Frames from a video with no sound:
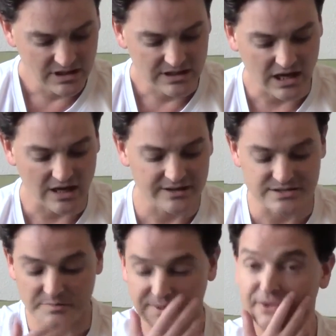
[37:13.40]
God has
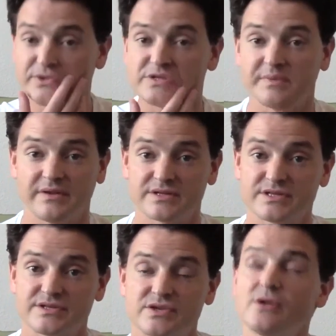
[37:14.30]
appeared to me. This
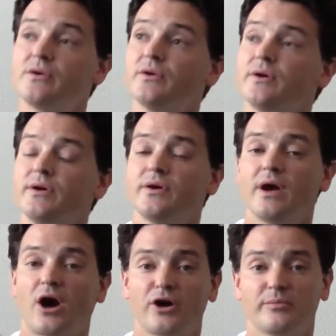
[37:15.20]
is
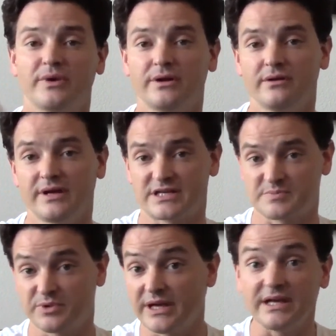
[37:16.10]
Hartman
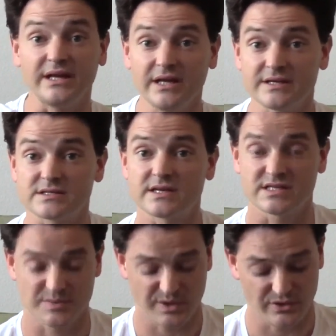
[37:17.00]
explaining his
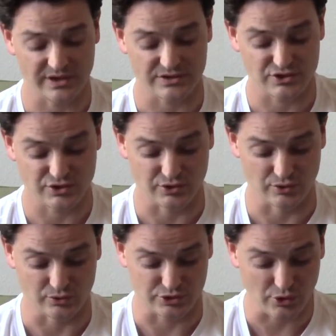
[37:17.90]
experience
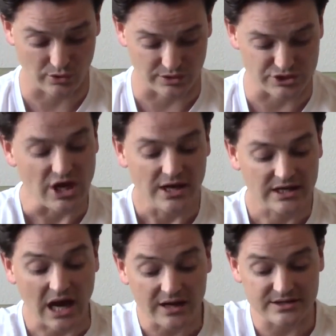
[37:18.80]
to George.
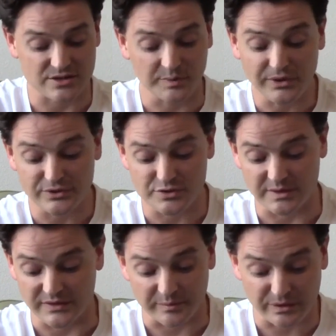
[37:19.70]
God has appeared to
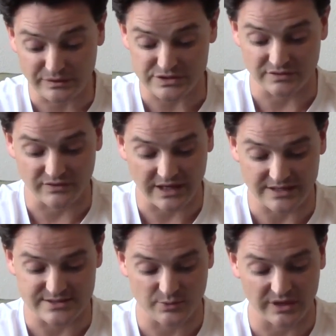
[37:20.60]
me in the person of
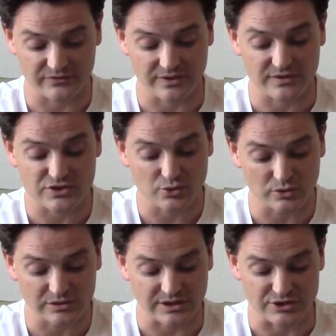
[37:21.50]
Kate Swift, the
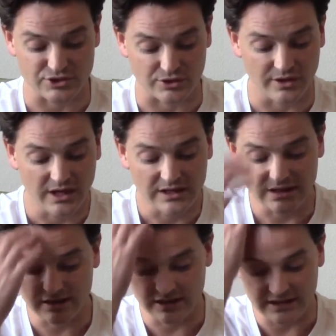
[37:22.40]
school teacher,
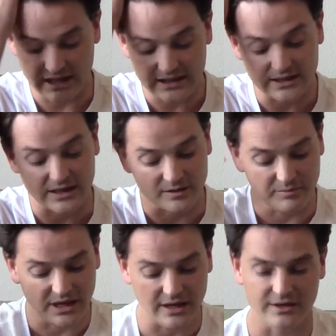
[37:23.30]
kneeling naked on a
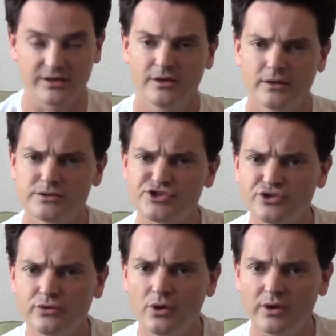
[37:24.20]
bed. Do
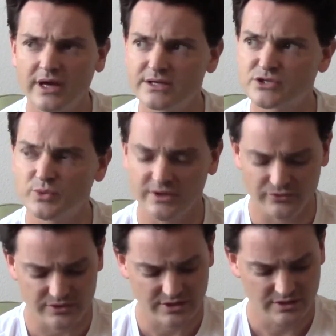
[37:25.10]
you know Kate Swift?